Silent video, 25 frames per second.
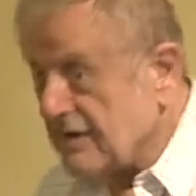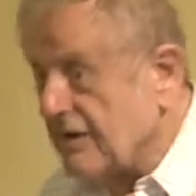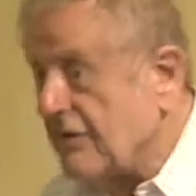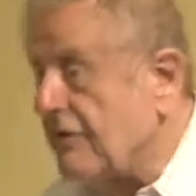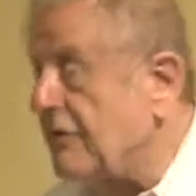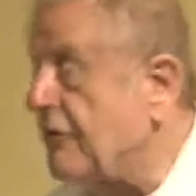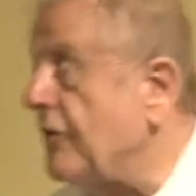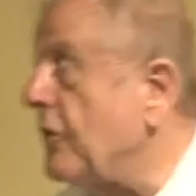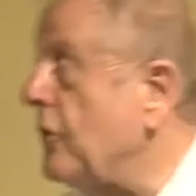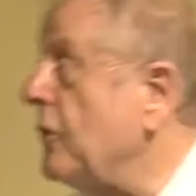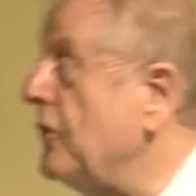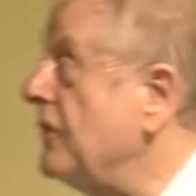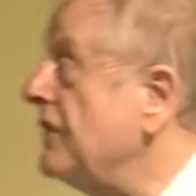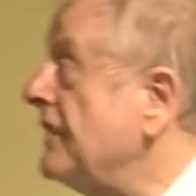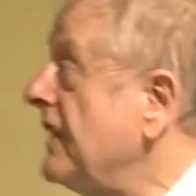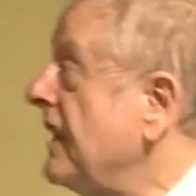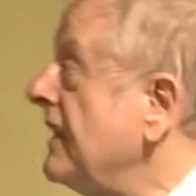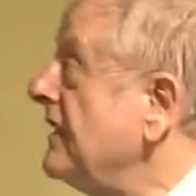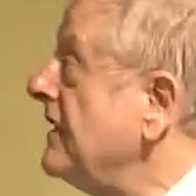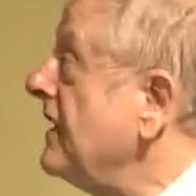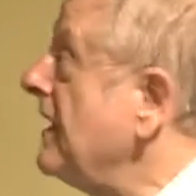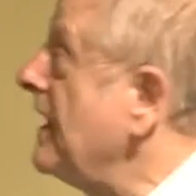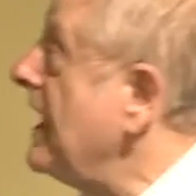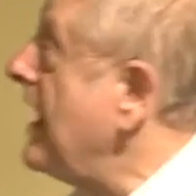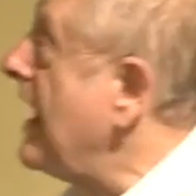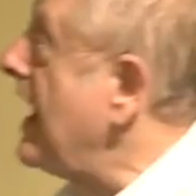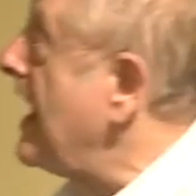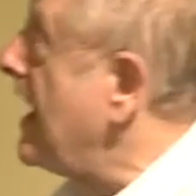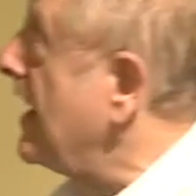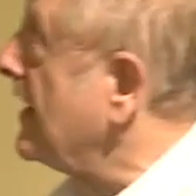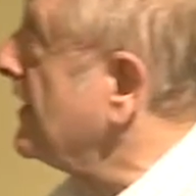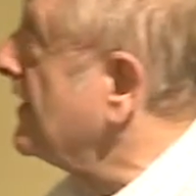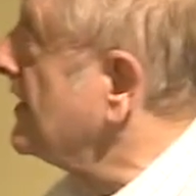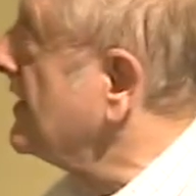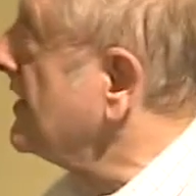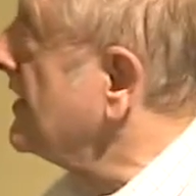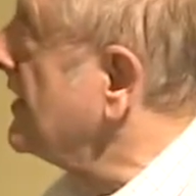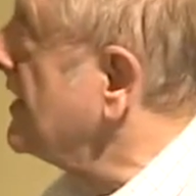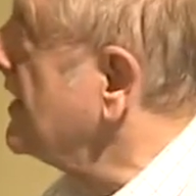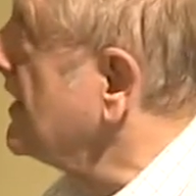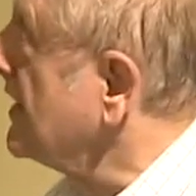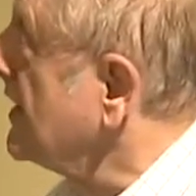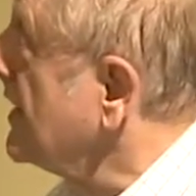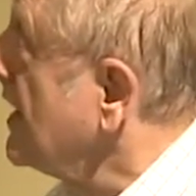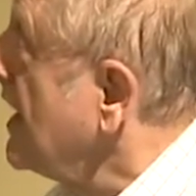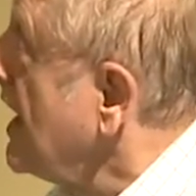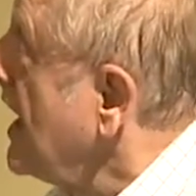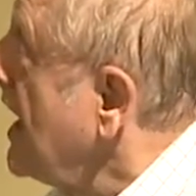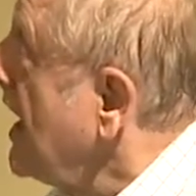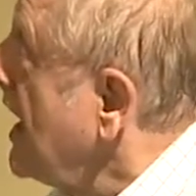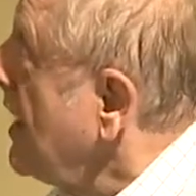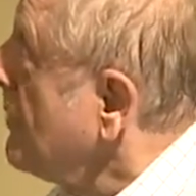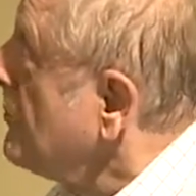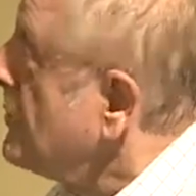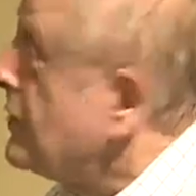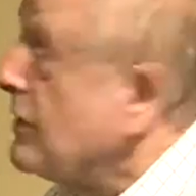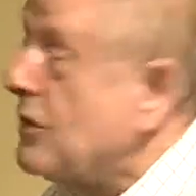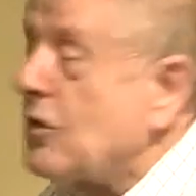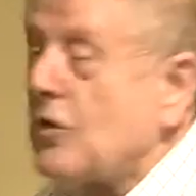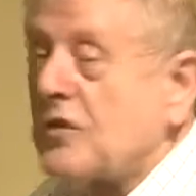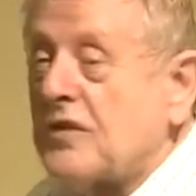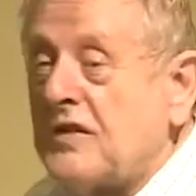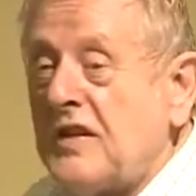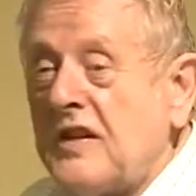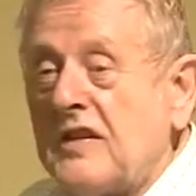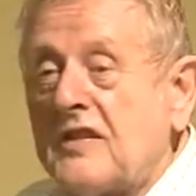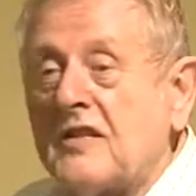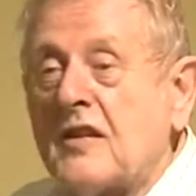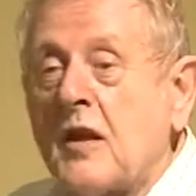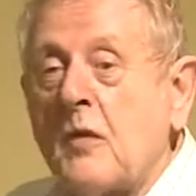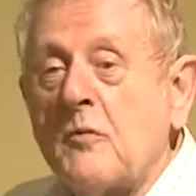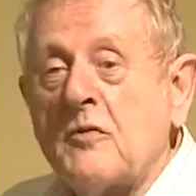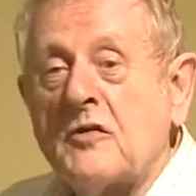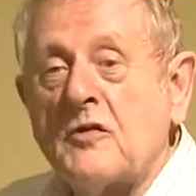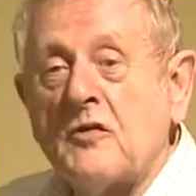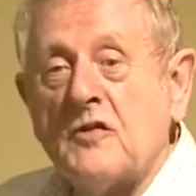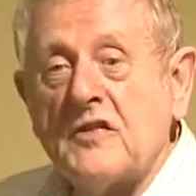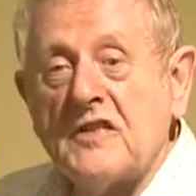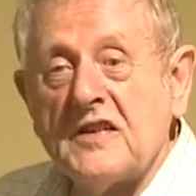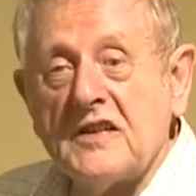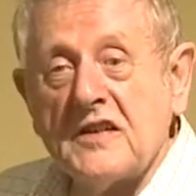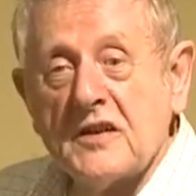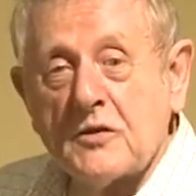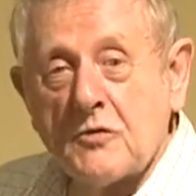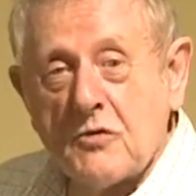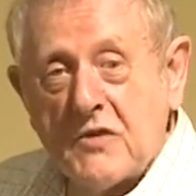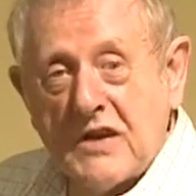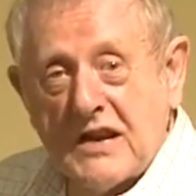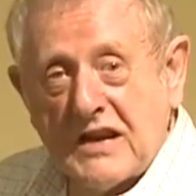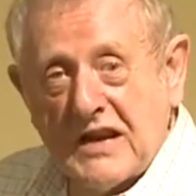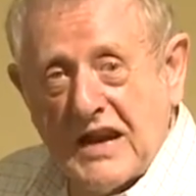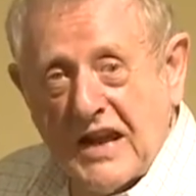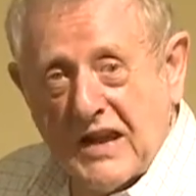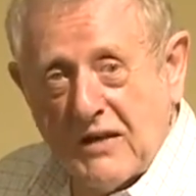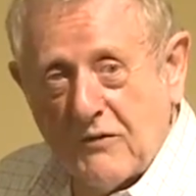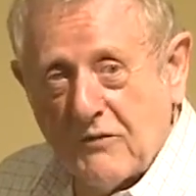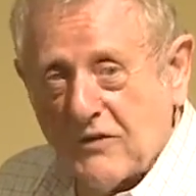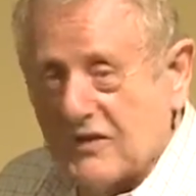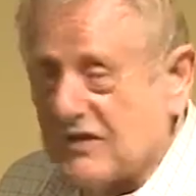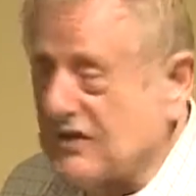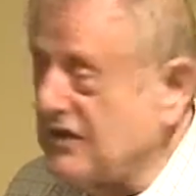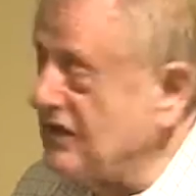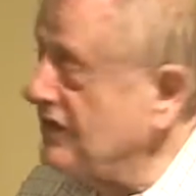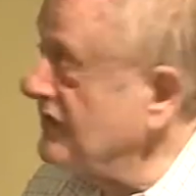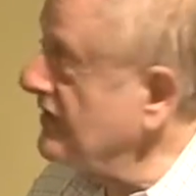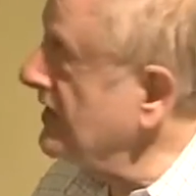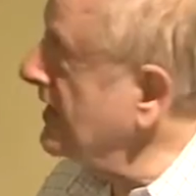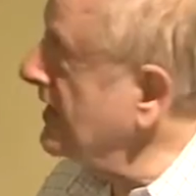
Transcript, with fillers: the first and the last. Because this comes to us in the Greek language, you